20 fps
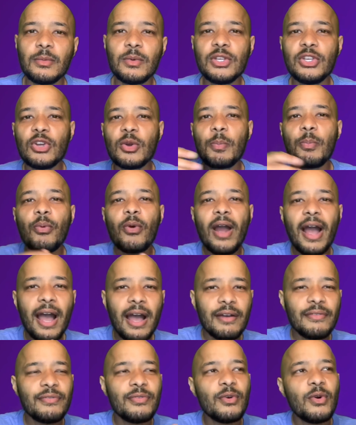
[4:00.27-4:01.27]
When you're
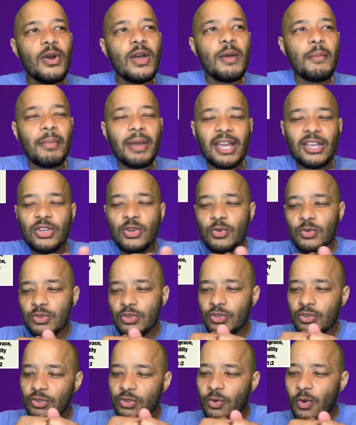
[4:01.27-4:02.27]
prideful, man, you you,
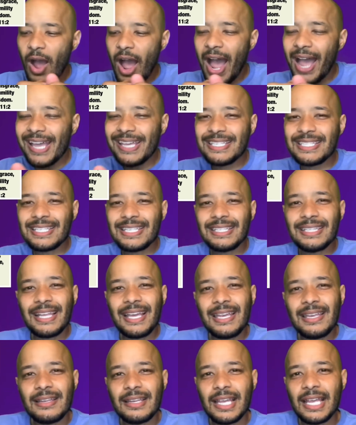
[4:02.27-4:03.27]
you
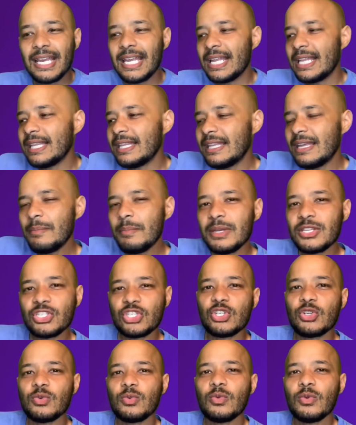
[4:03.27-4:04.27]
isolate and it
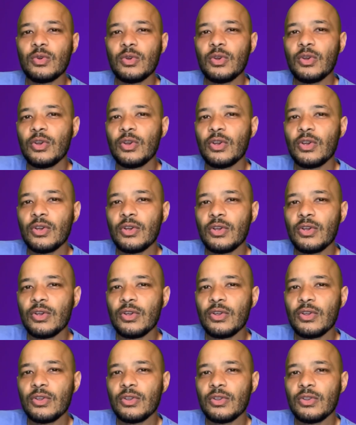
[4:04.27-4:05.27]
limits you.
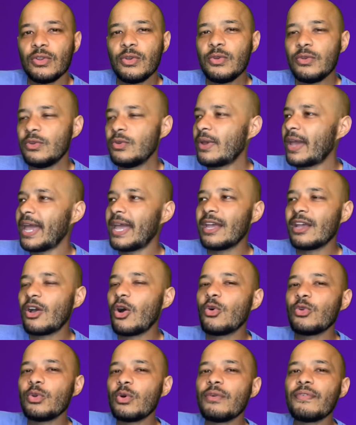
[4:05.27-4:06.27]
You you can't
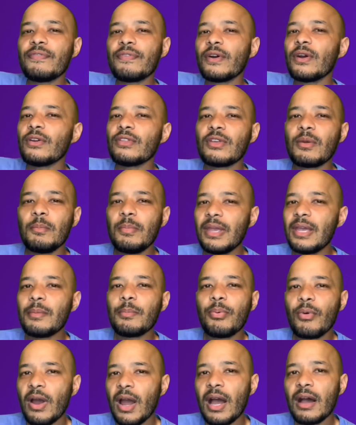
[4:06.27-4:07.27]
go no further being
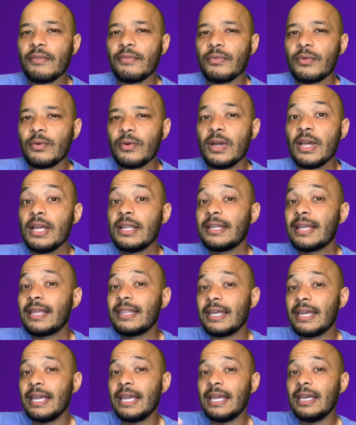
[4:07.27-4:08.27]
prideful. Now
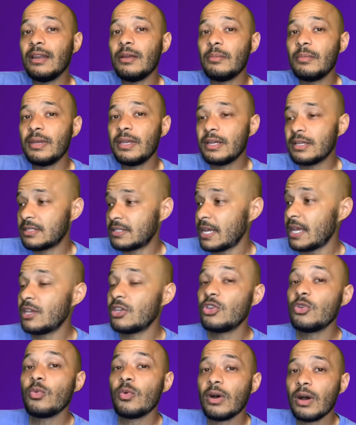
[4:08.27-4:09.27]
the enemy will
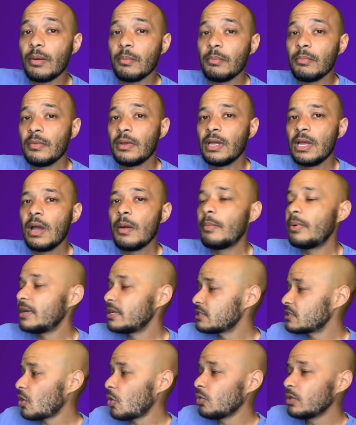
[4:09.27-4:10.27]
take you up, but
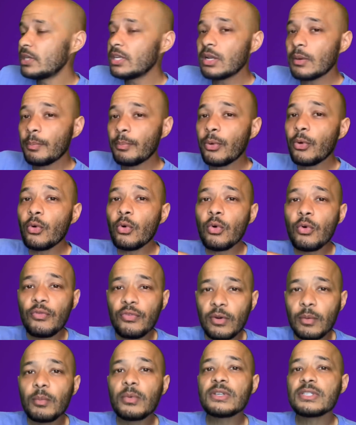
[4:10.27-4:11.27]
it's only to pull
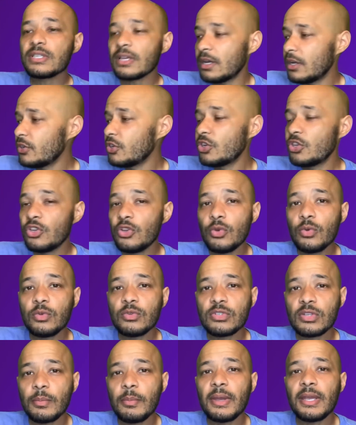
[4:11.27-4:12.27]
from what's under you
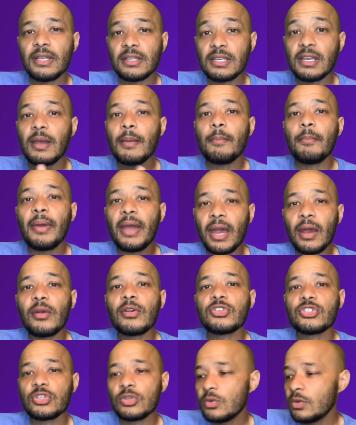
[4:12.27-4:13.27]
to make to
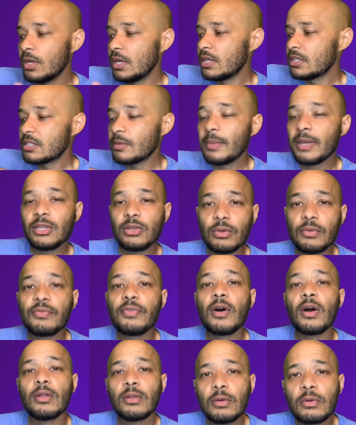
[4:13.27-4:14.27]
embarrass you to make you
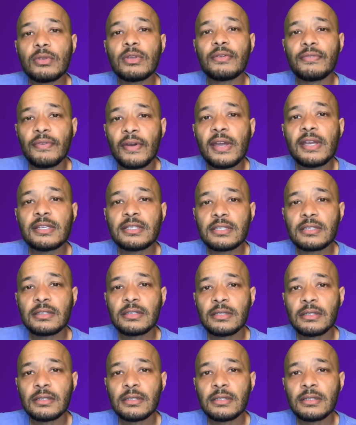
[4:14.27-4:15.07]
fall on your face.